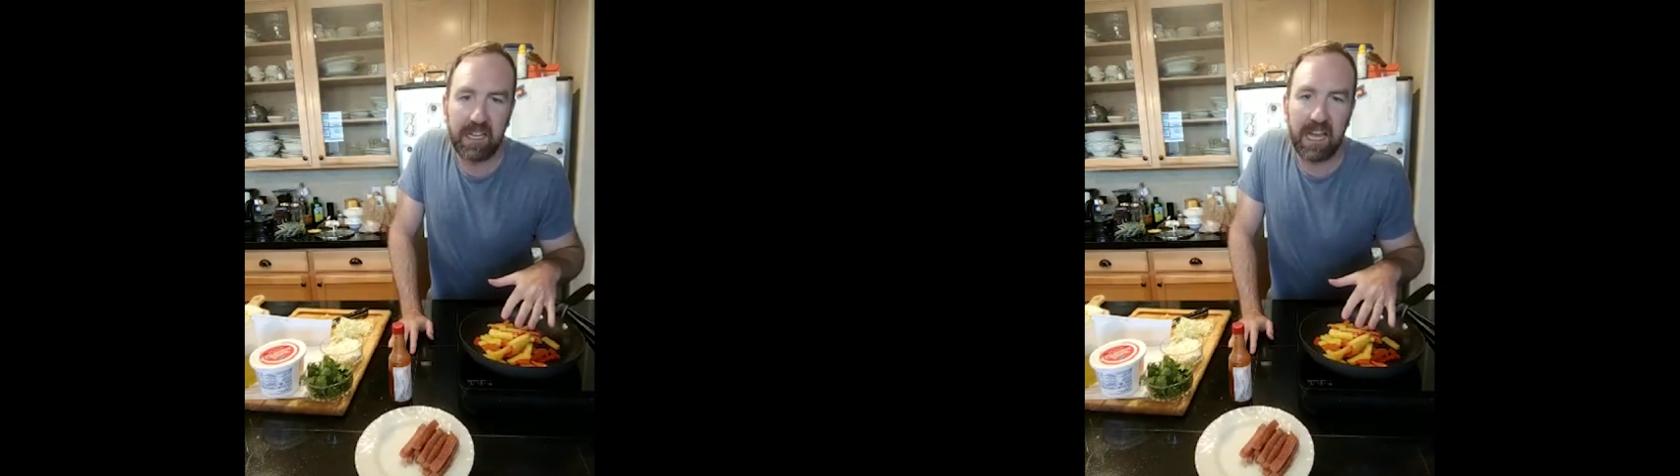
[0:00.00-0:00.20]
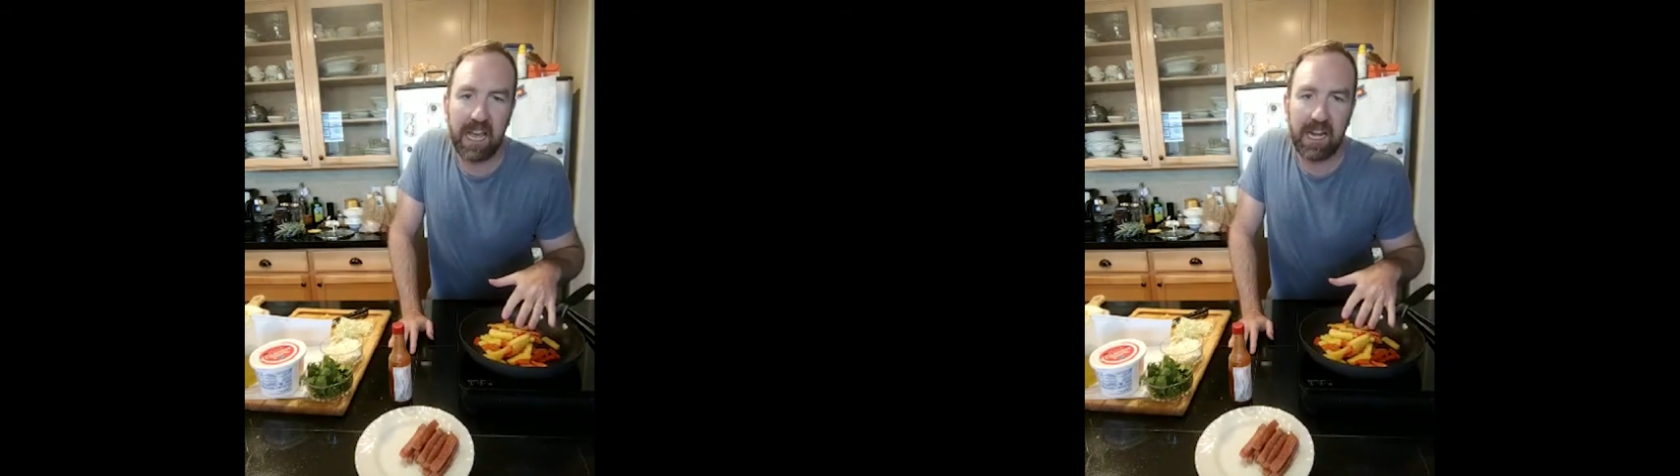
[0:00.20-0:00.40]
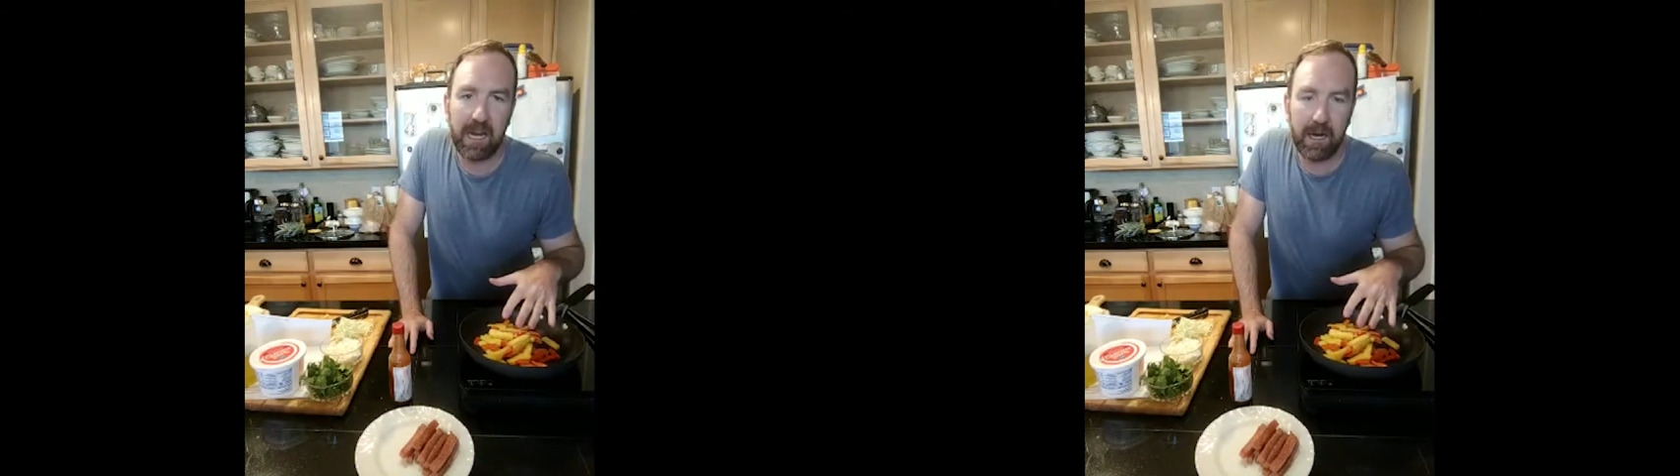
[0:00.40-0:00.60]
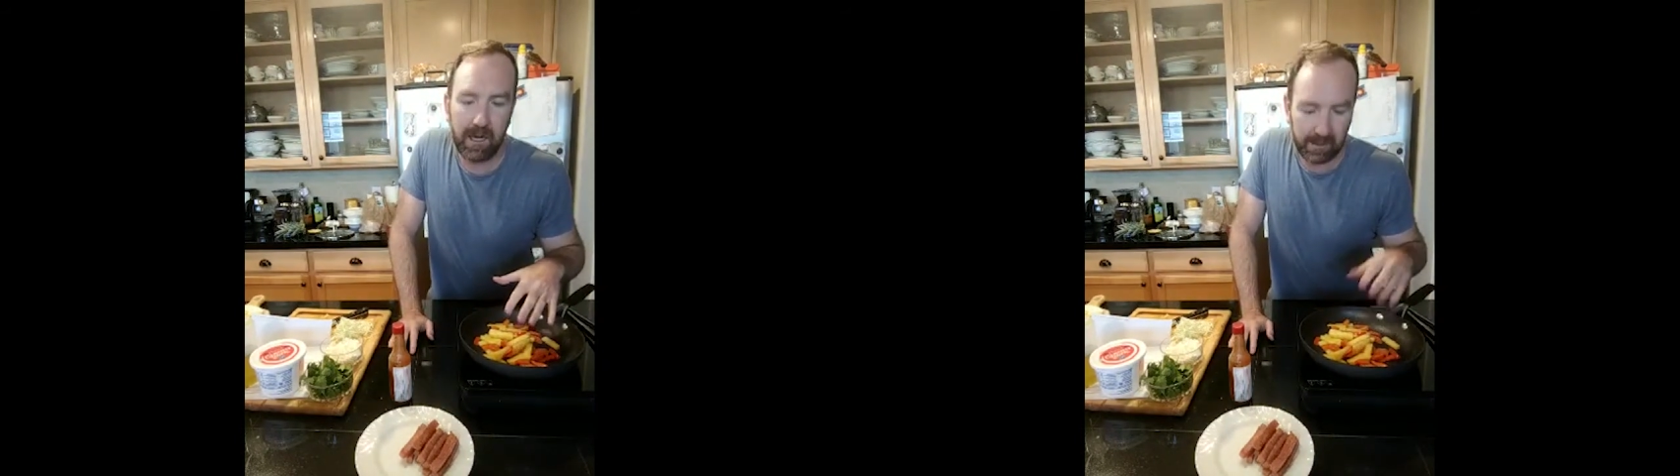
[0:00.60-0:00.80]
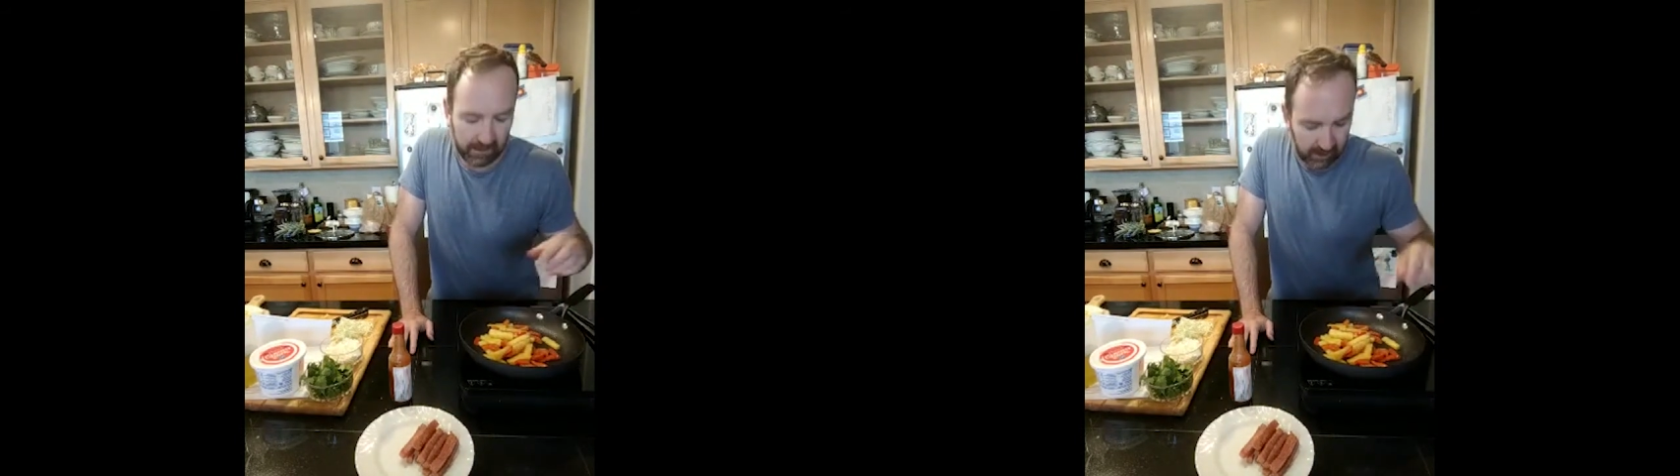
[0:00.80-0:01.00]
get
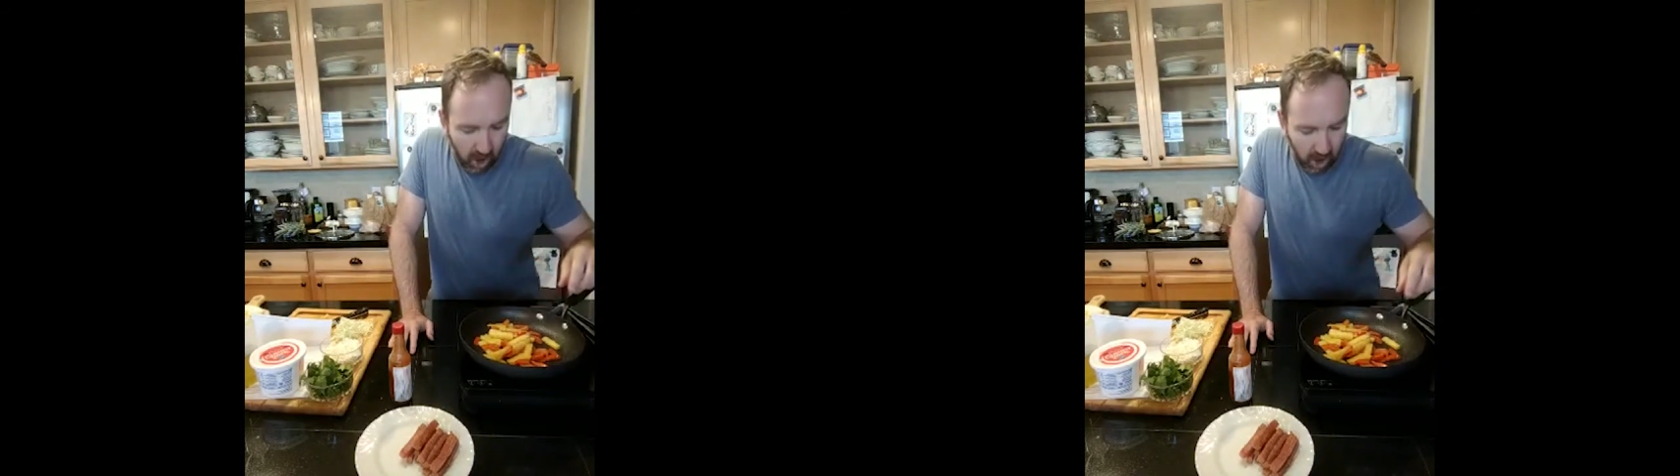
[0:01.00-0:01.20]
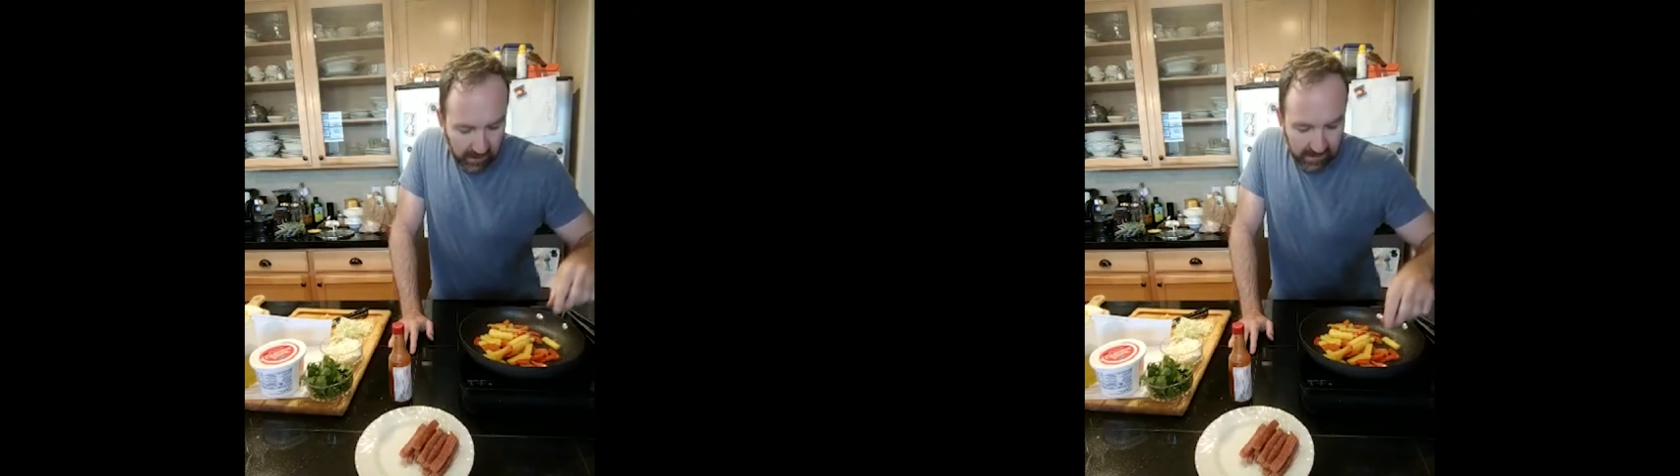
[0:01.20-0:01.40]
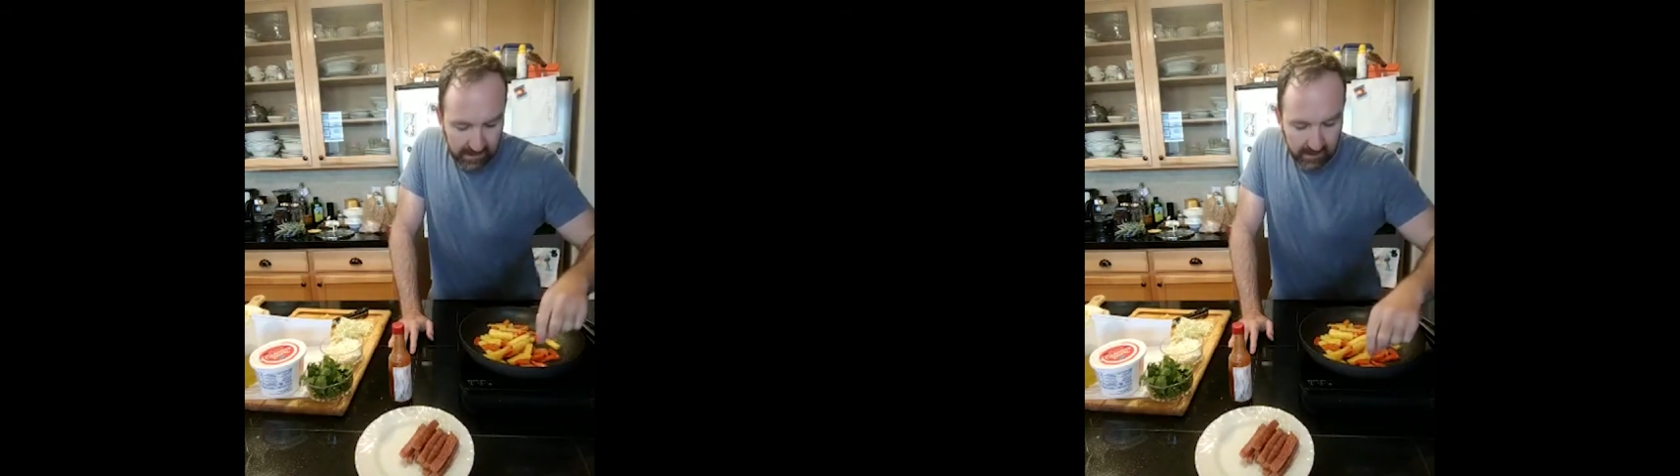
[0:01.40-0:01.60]
soggy.